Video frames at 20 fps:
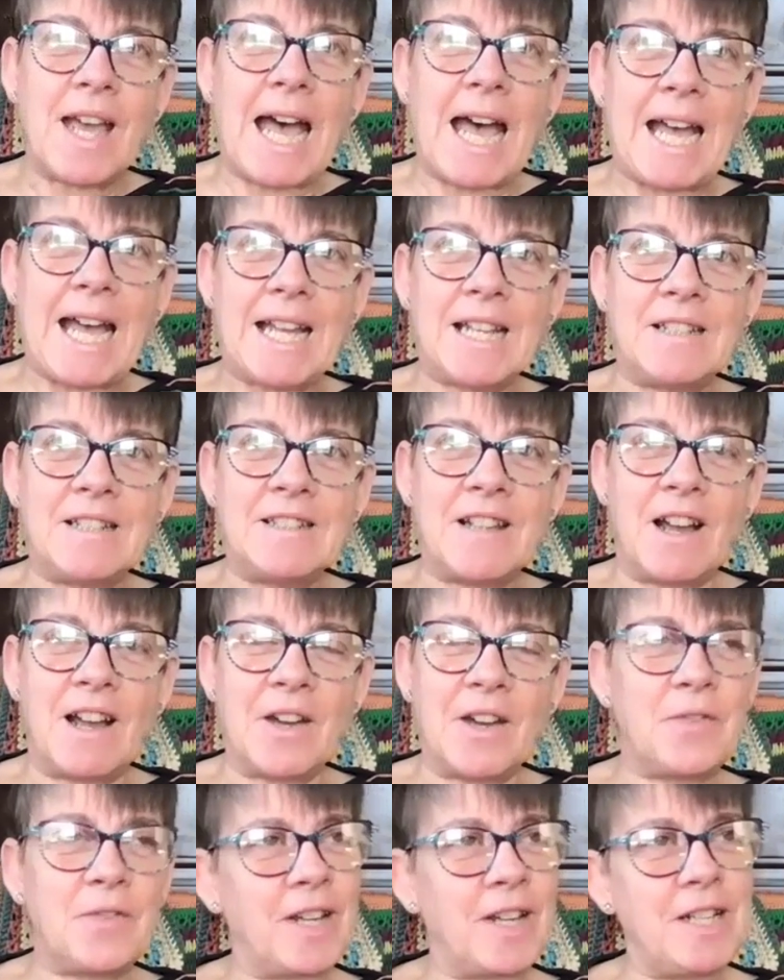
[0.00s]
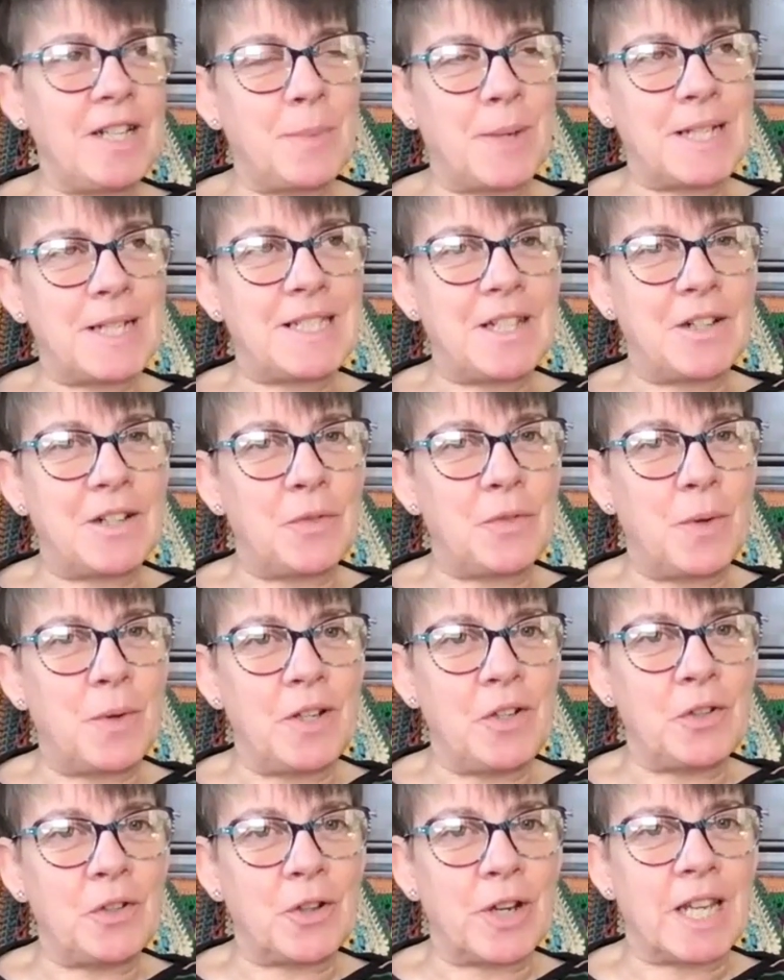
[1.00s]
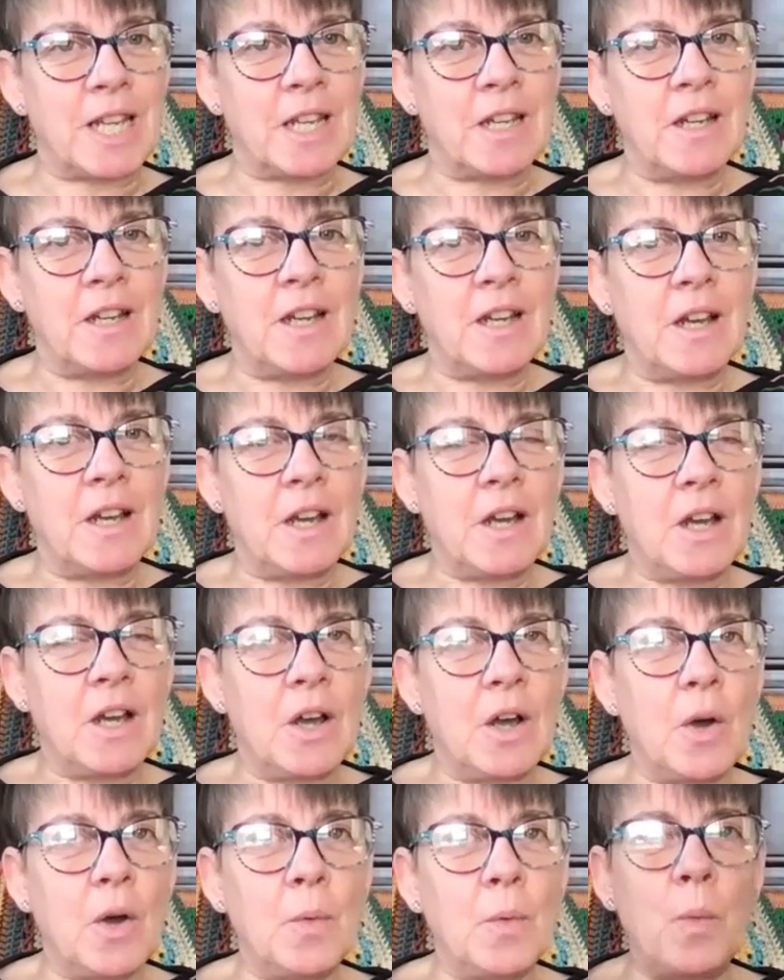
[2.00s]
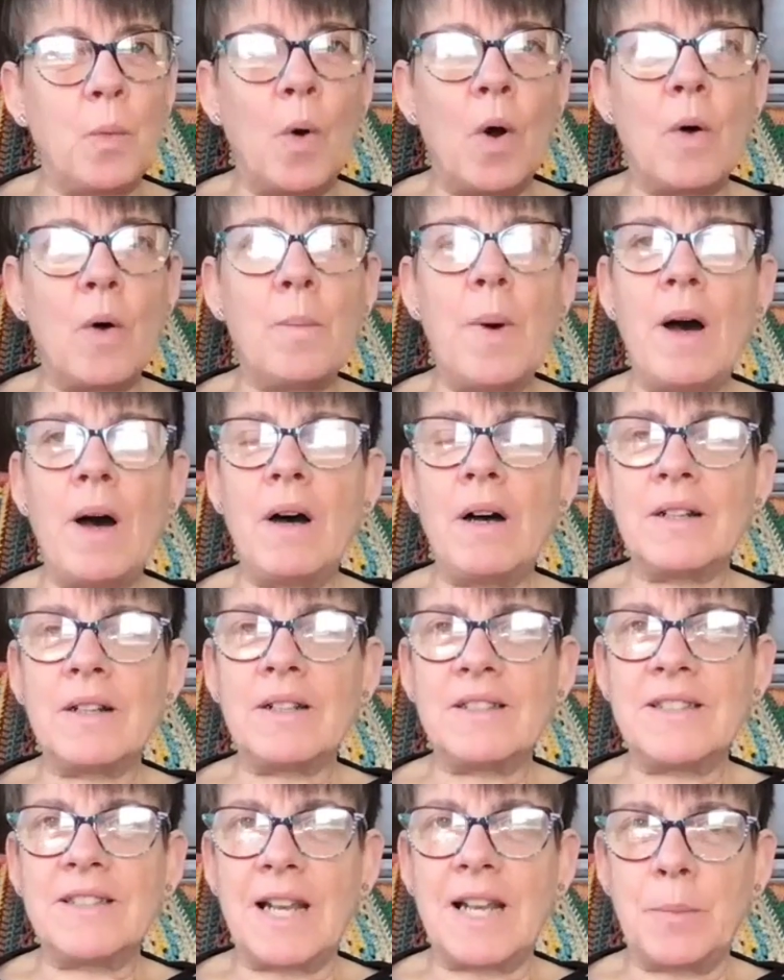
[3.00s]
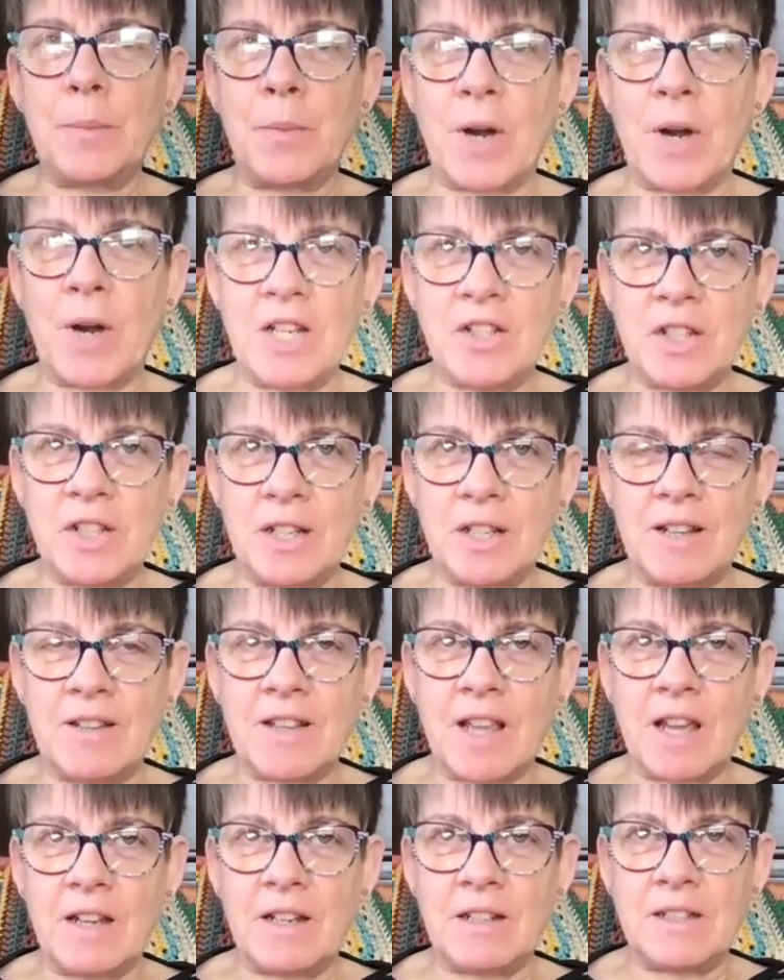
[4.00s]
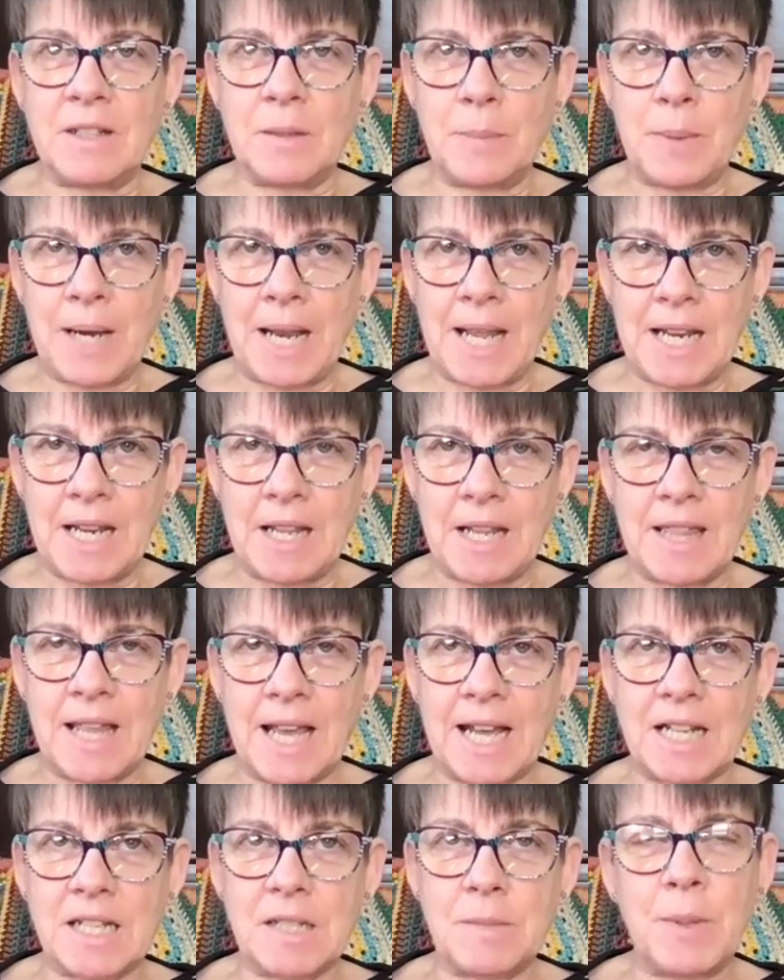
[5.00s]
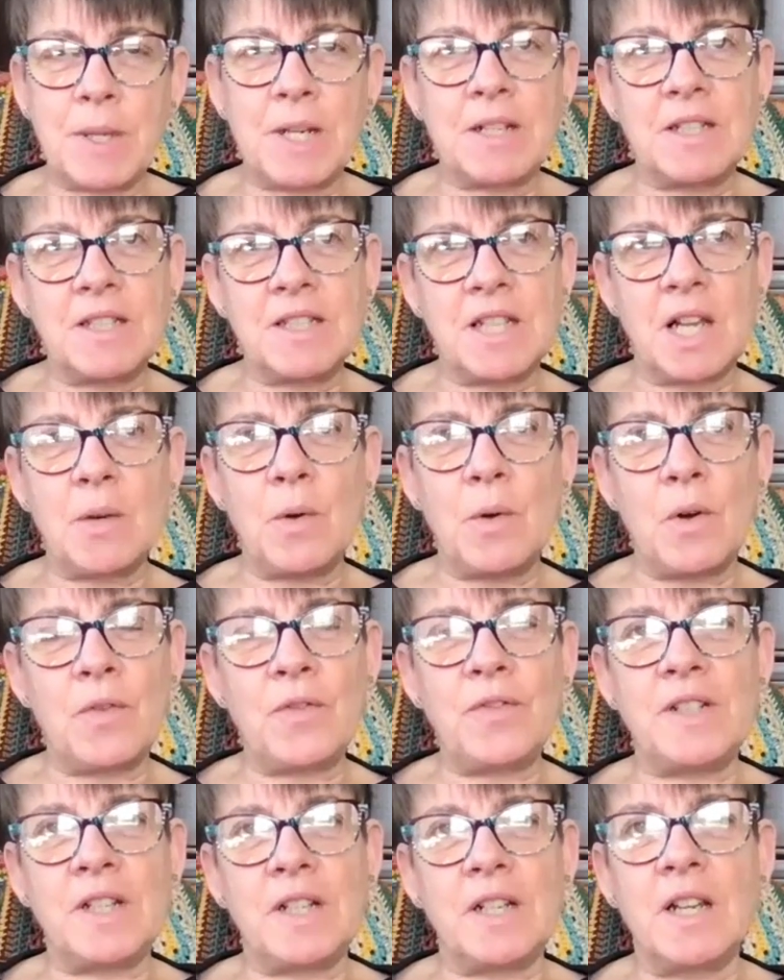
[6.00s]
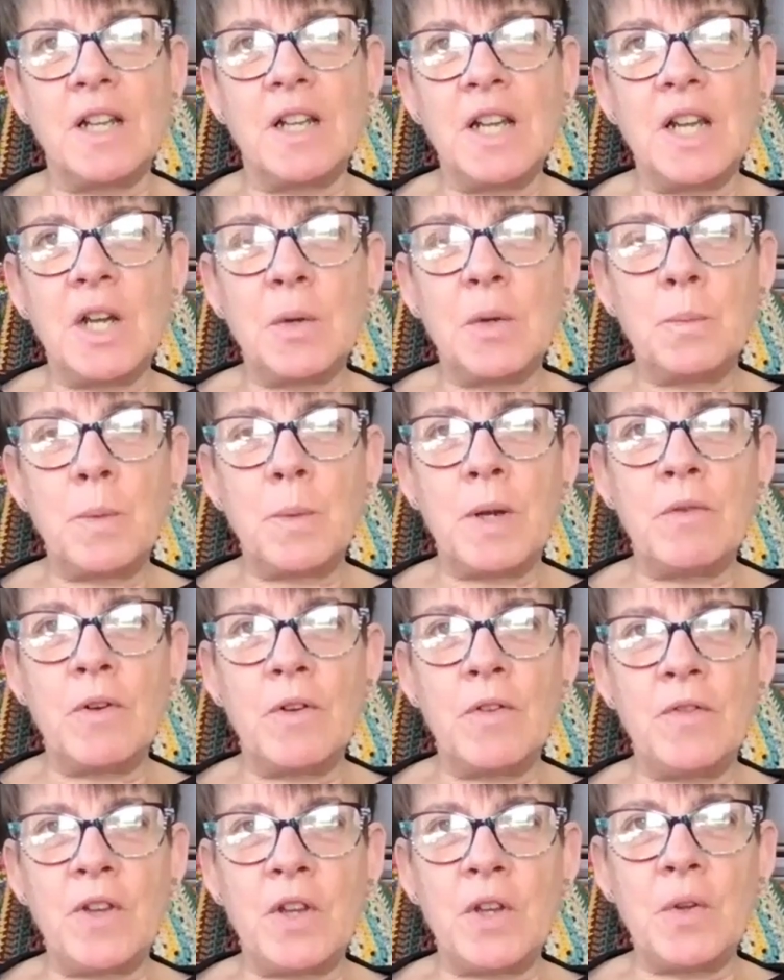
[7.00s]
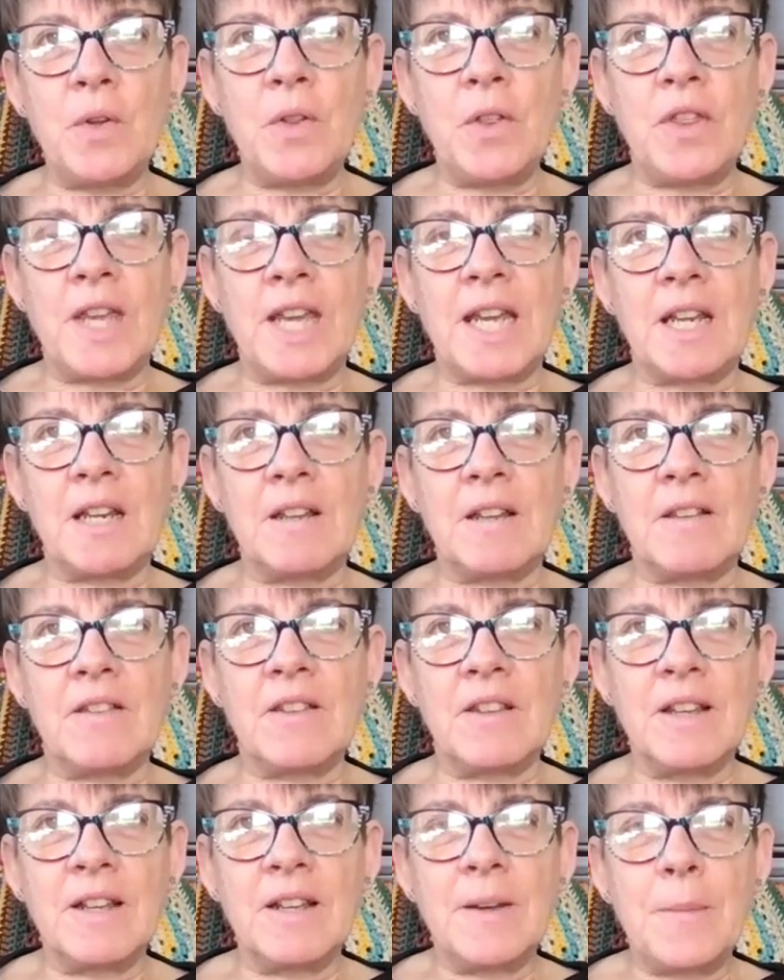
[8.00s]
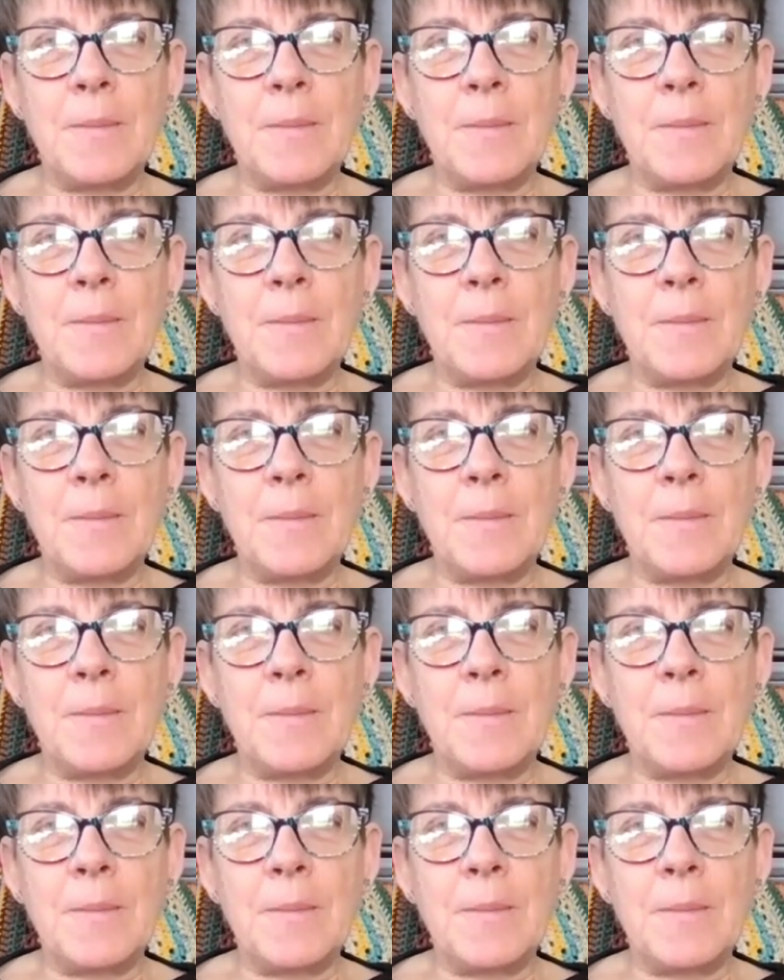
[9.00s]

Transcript: And I find myself wondering what part celebration is going to play in that, because so often we review things